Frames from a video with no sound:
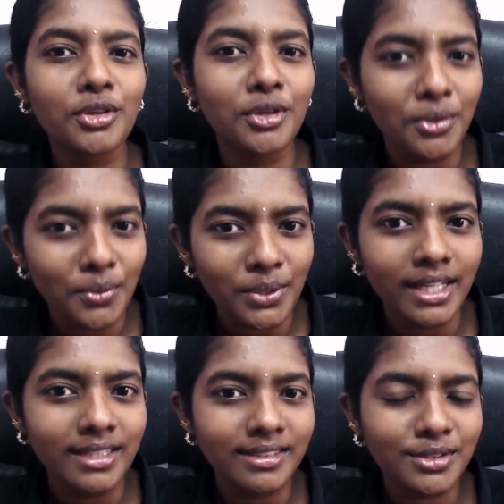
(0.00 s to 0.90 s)

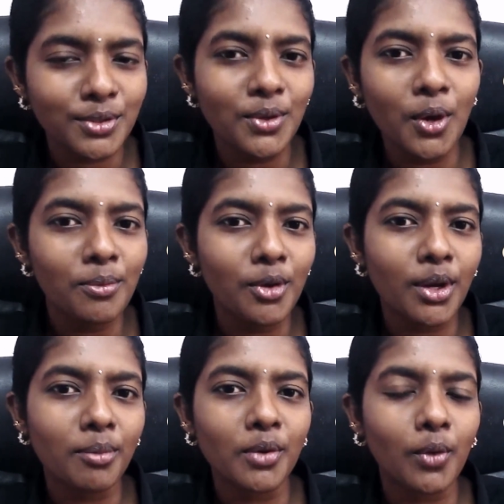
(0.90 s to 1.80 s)
curious to know more
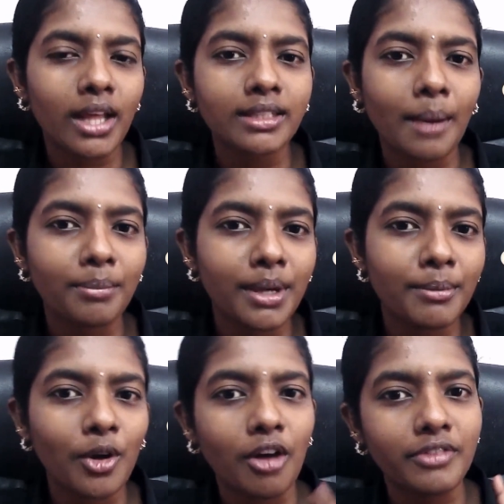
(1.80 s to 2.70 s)
about what are the
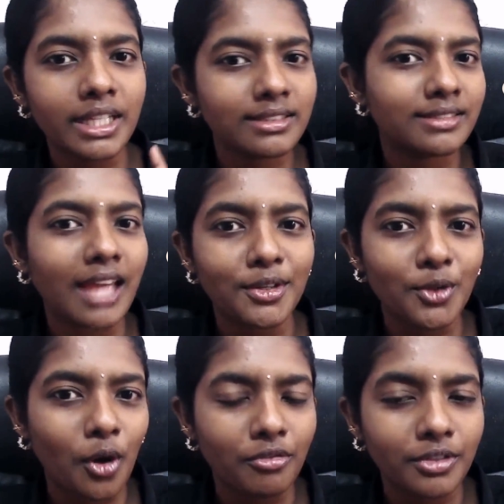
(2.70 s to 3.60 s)
upcoming offerings that you
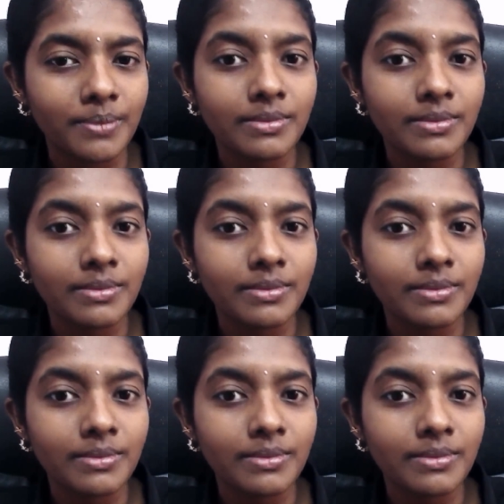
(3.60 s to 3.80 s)
offer.